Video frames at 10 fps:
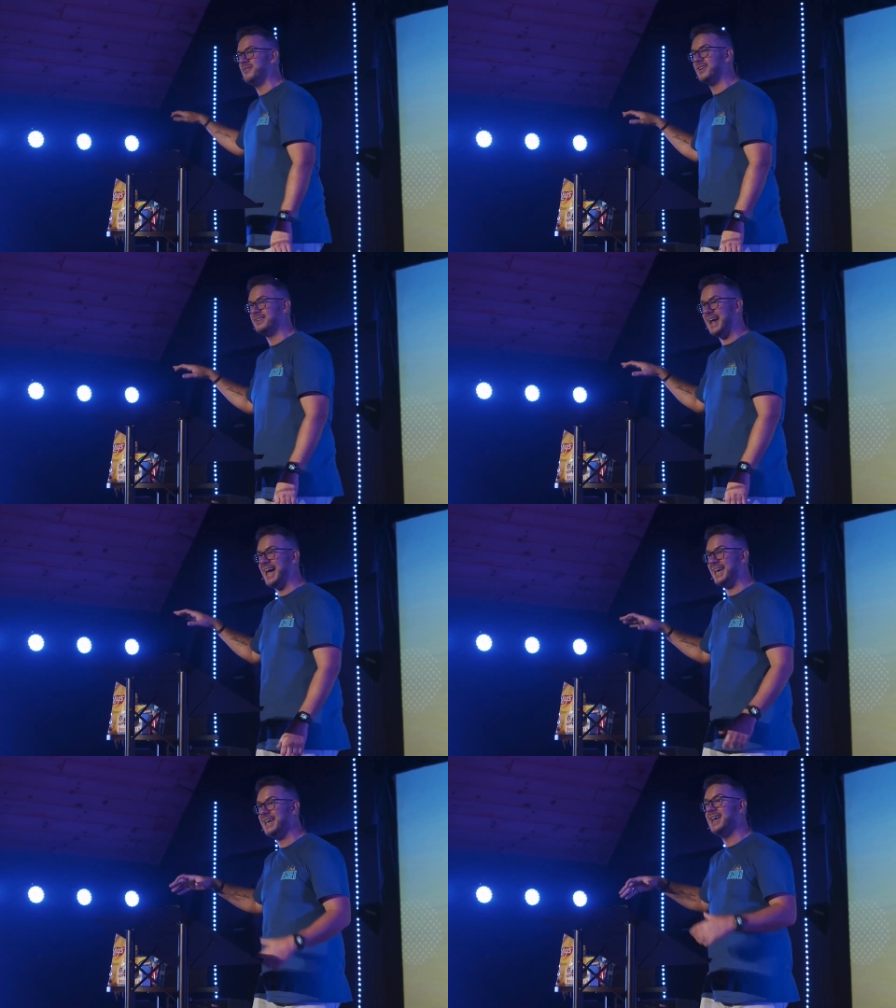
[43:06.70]
our
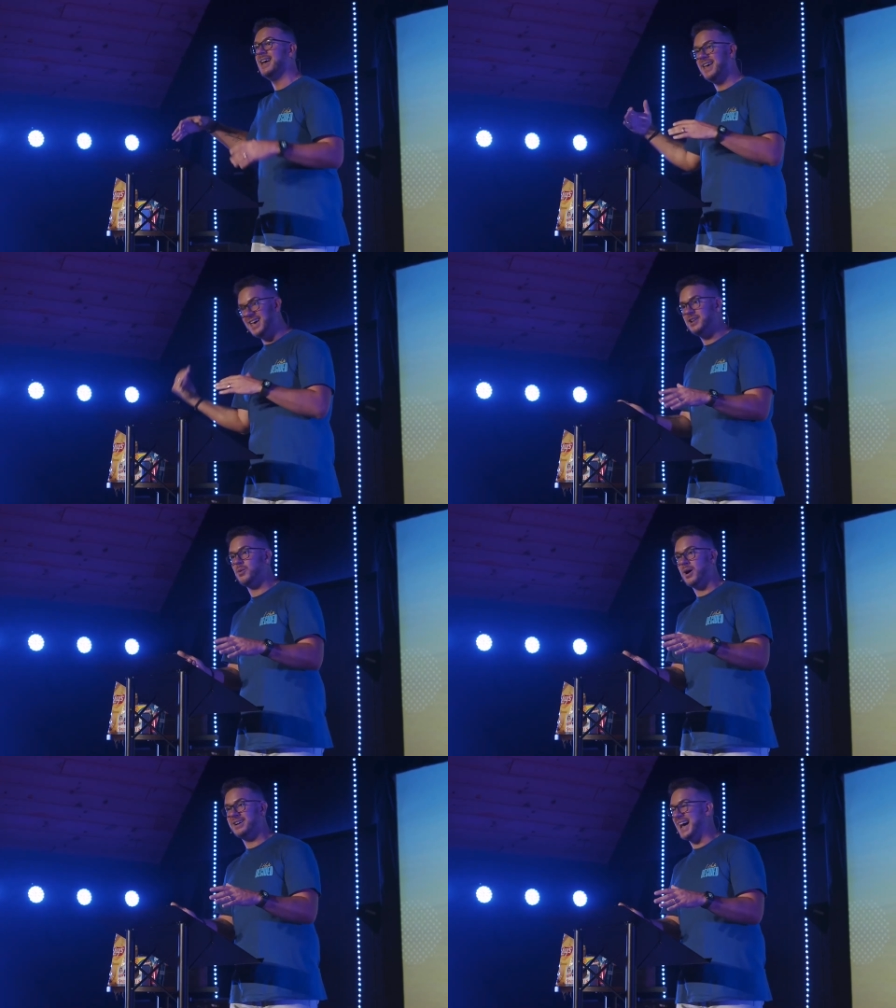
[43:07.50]
diet into
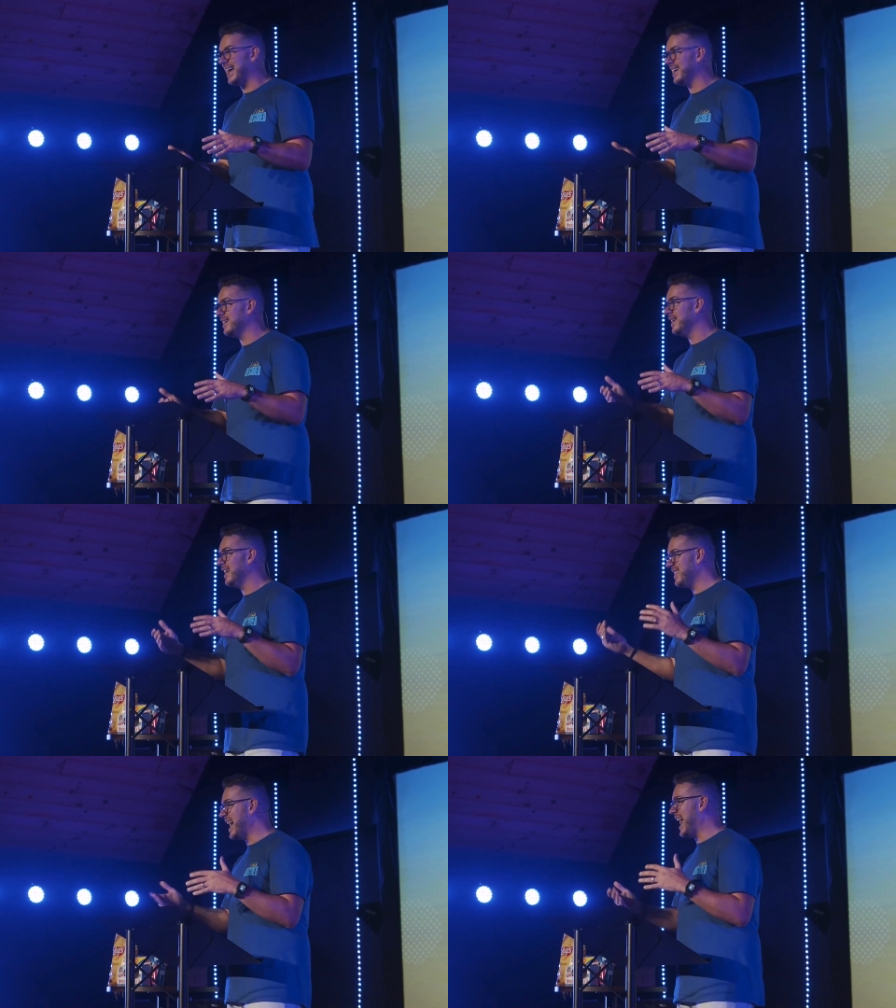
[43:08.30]
our diet
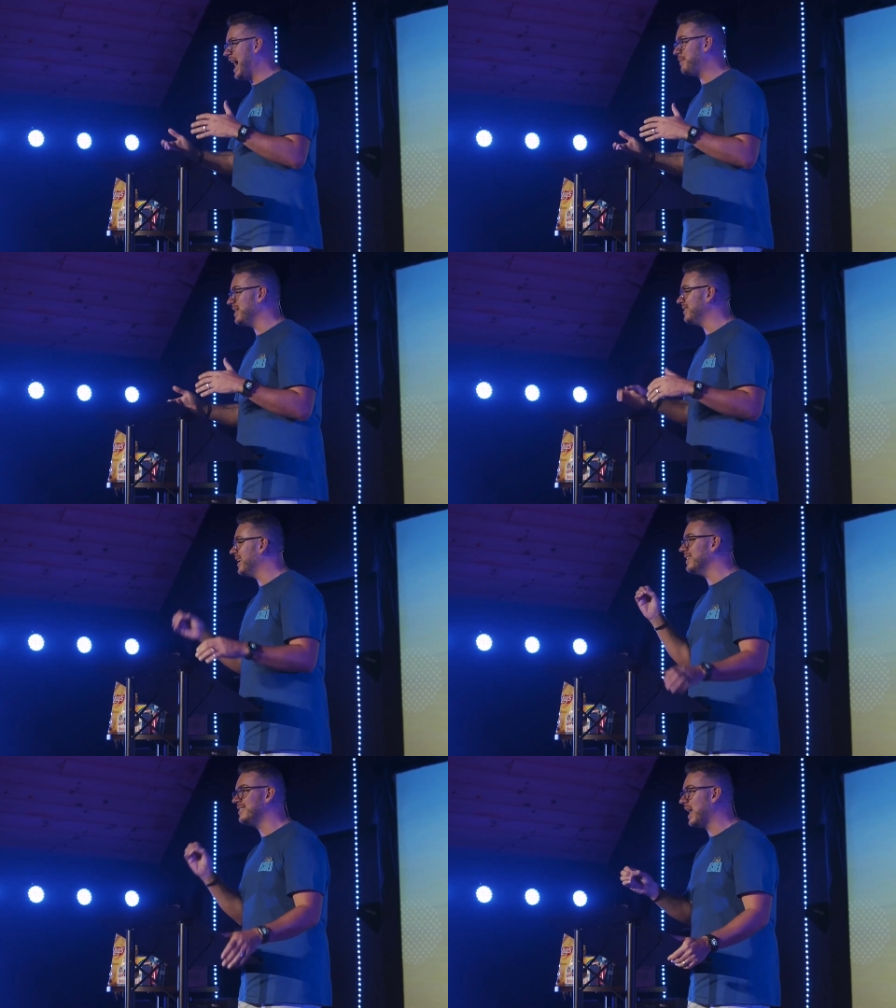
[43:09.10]
that happens.
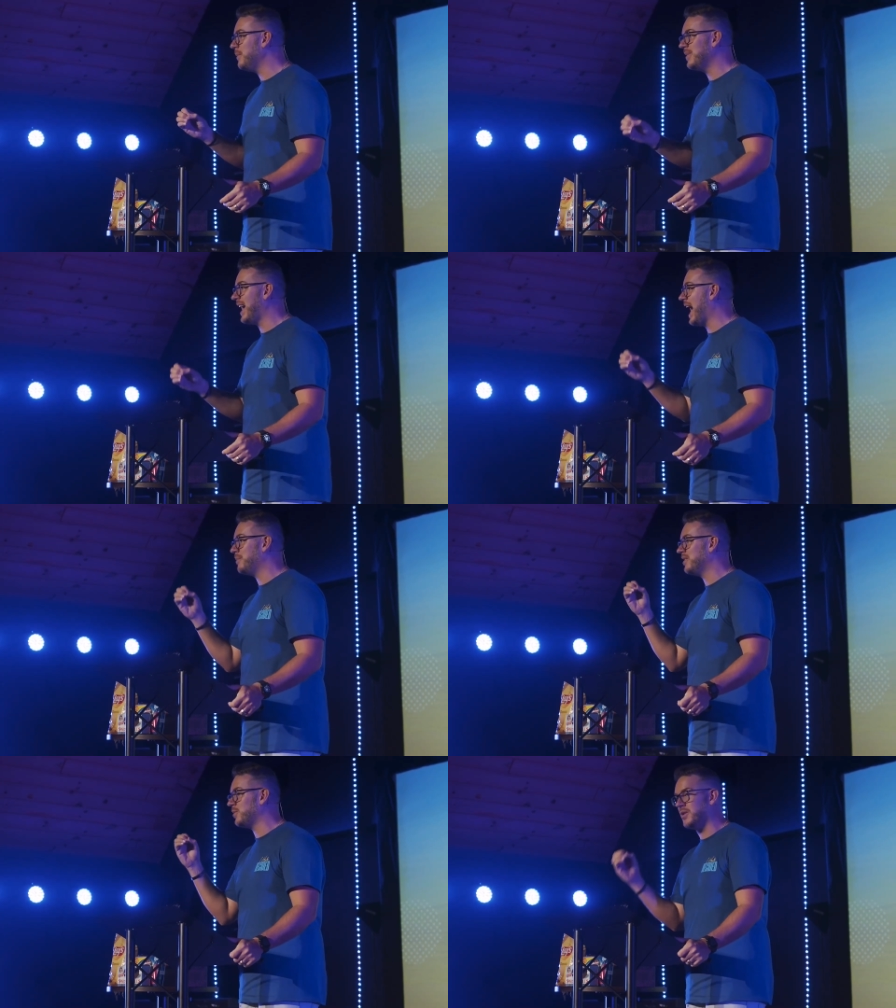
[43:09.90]
And the same thing
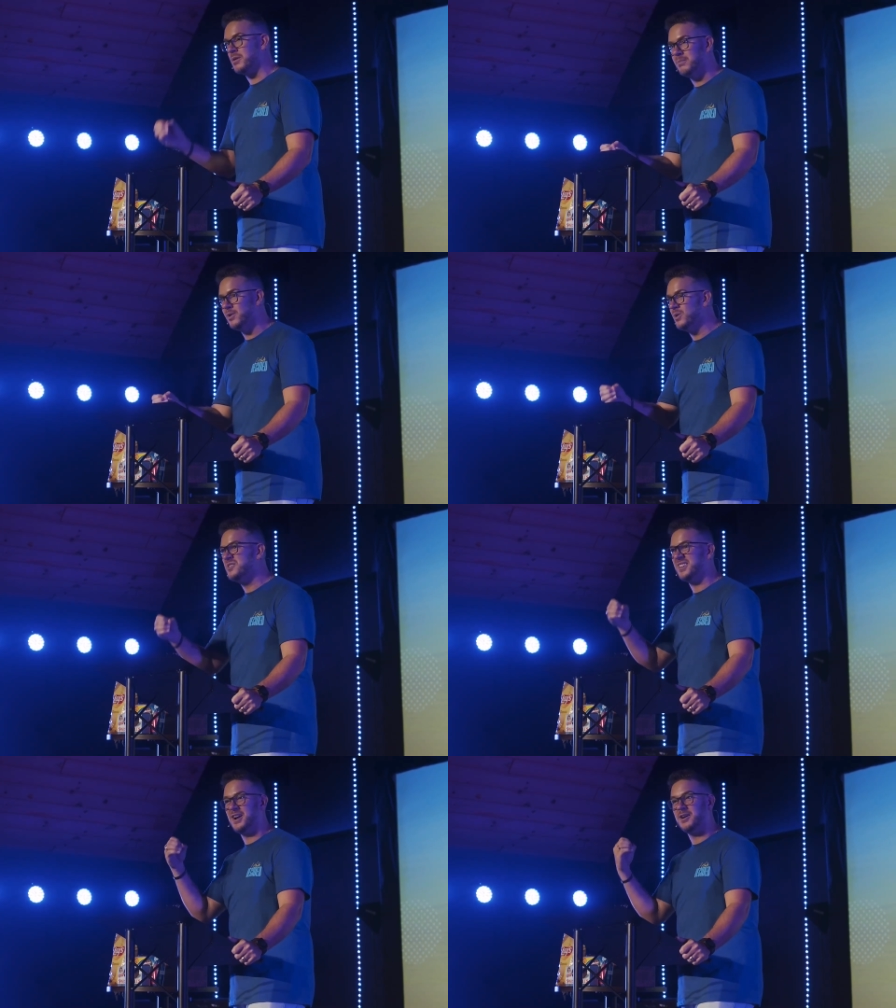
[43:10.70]
happens with our
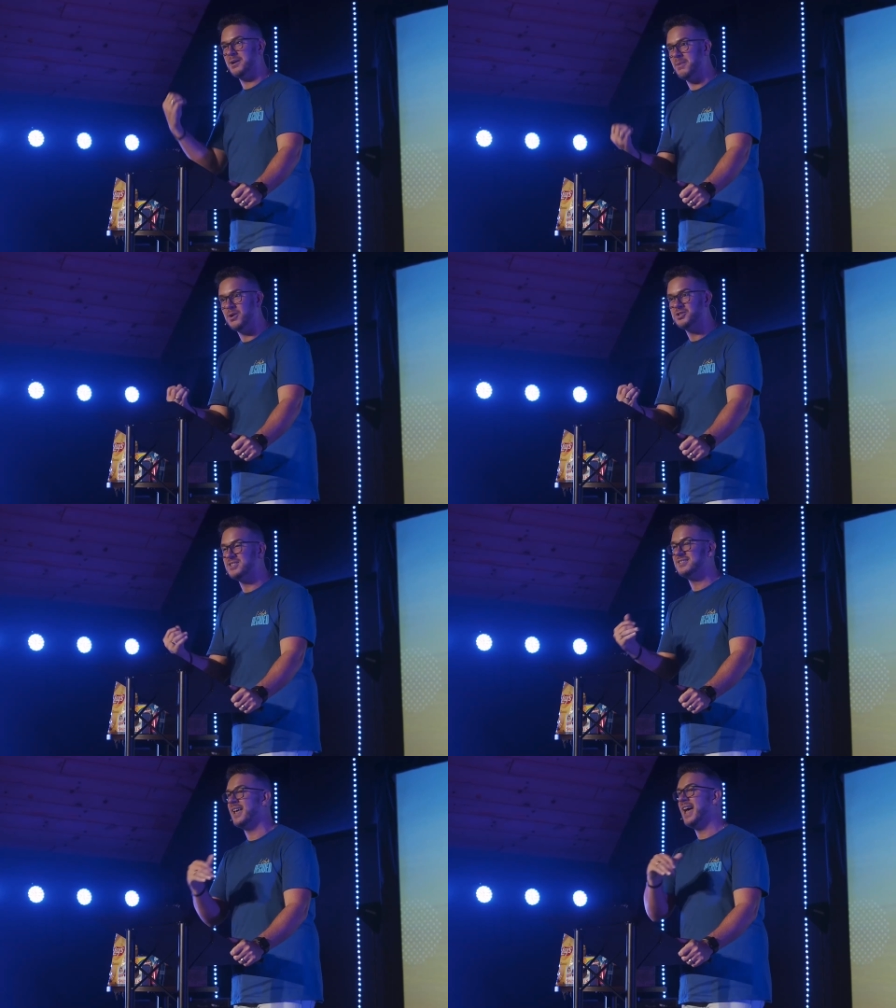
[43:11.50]
moods and our
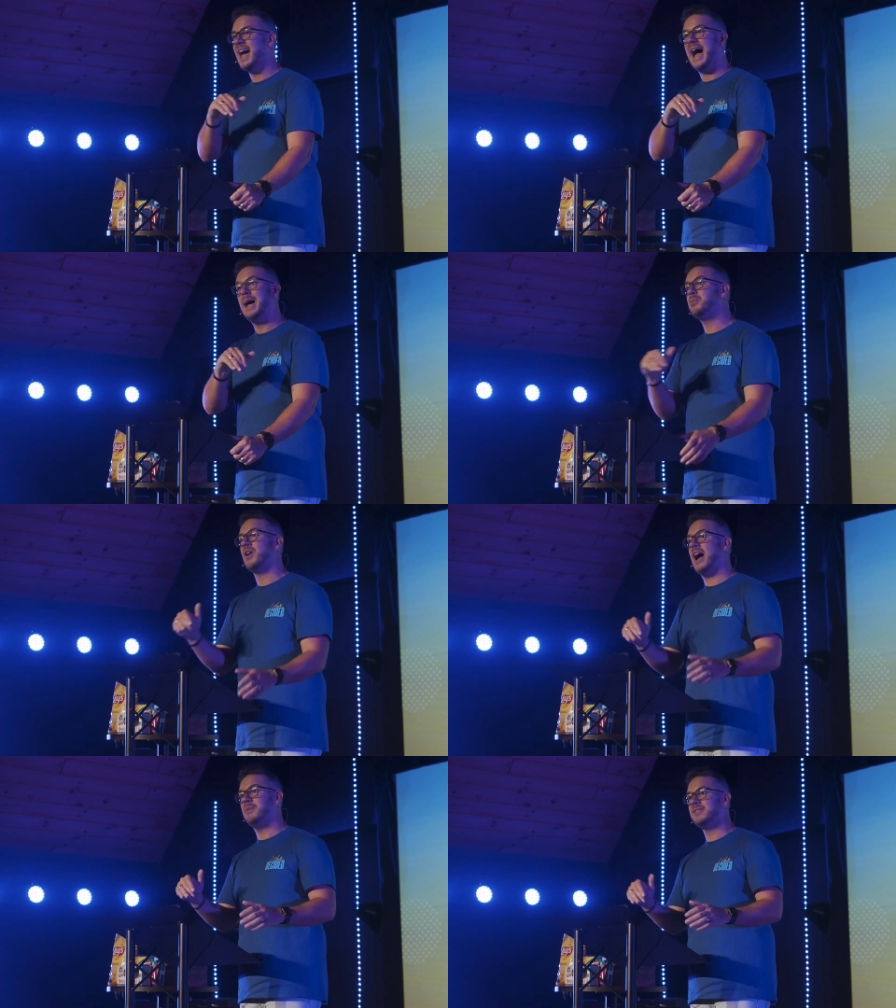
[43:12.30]
emotions. I
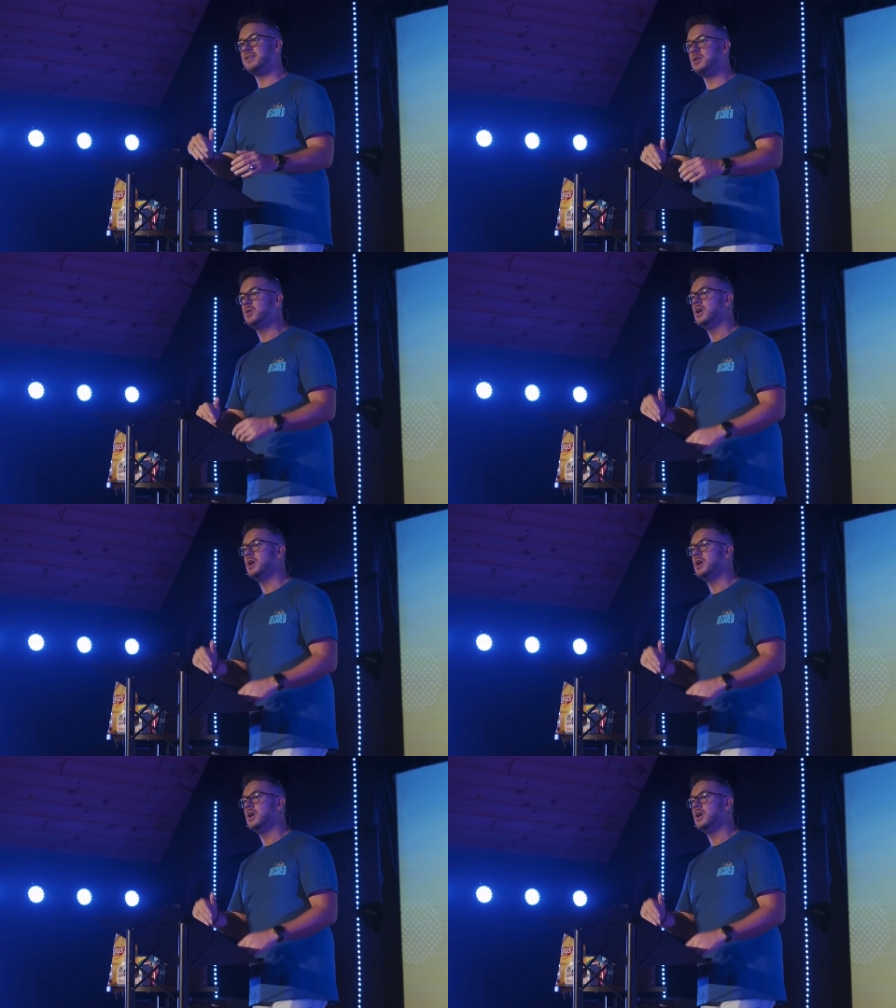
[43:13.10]
promise you,